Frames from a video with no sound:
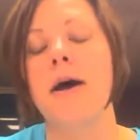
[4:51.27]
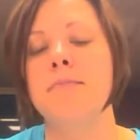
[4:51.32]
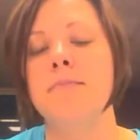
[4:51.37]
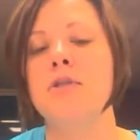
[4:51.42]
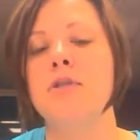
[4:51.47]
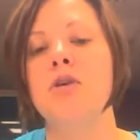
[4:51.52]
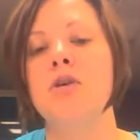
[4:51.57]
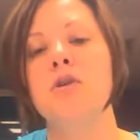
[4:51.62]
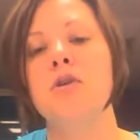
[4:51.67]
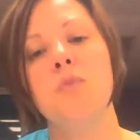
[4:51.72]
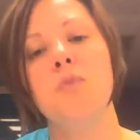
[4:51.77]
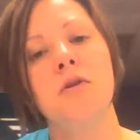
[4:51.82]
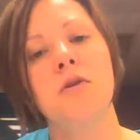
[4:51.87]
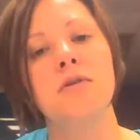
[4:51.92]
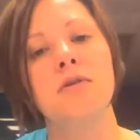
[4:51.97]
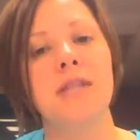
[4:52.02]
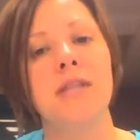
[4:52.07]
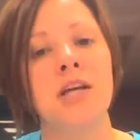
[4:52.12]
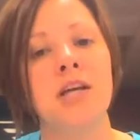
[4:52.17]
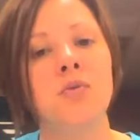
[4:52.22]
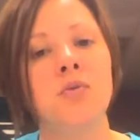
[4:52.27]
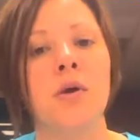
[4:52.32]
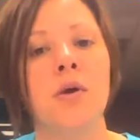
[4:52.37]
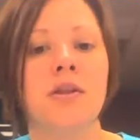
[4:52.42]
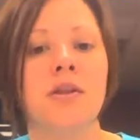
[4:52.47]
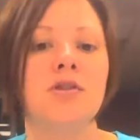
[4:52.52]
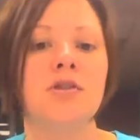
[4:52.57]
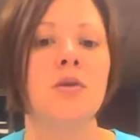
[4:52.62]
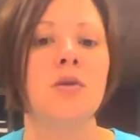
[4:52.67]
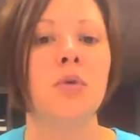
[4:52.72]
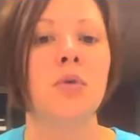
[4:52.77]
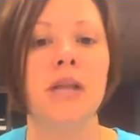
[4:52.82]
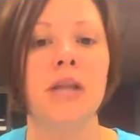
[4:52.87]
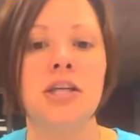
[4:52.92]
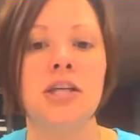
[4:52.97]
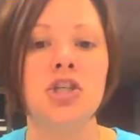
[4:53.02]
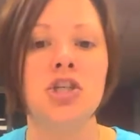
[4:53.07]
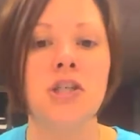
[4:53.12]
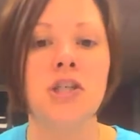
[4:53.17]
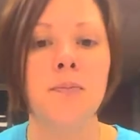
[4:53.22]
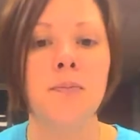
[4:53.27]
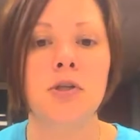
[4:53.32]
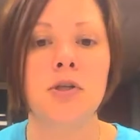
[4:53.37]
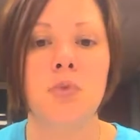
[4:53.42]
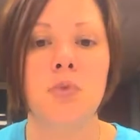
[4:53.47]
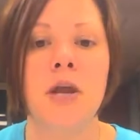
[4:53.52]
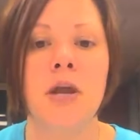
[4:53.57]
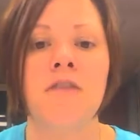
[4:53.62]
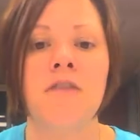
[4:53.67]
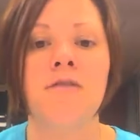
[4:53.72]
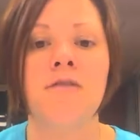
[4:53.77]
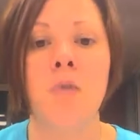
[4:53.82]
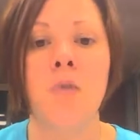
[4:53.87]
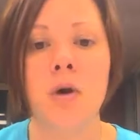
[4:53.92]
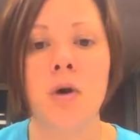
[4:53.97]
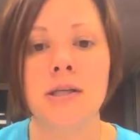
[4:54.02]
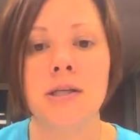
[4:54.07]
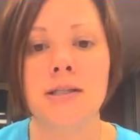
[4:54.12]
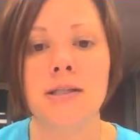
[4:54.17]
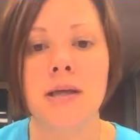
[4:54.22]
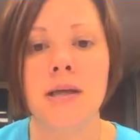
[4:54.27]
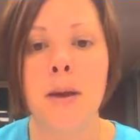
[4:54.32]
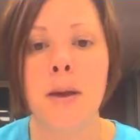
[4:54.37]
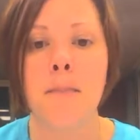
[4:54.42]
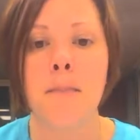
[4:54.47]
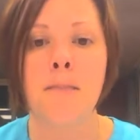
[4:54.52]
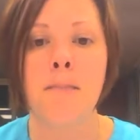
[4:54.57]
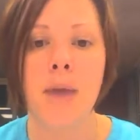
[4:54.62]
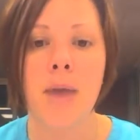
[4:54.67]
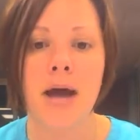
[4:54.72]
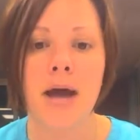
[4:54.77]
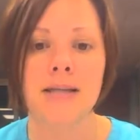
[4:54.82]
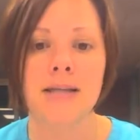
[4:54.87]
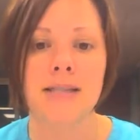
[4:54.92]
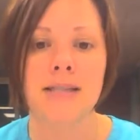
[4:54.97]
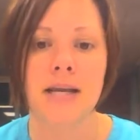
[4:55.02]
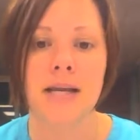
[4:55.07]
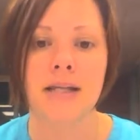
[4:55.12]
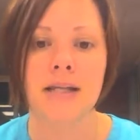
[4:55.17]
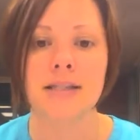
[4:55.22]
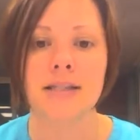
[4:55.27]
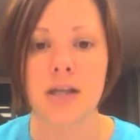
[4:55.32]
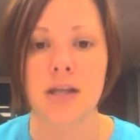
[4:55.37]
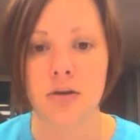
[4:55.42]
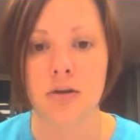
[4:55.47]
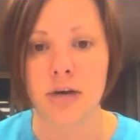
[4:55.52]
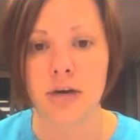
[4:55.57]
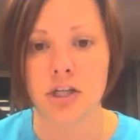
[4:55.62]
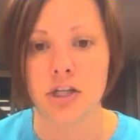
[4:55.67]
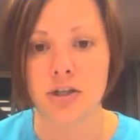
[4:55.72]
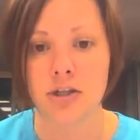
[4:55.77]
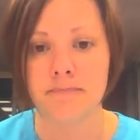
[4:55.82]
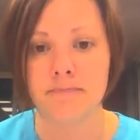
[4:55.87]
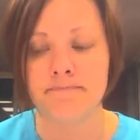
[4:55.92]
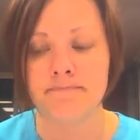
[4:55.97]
So it's one of those things where there's a relationship between force, mass, and acceleration.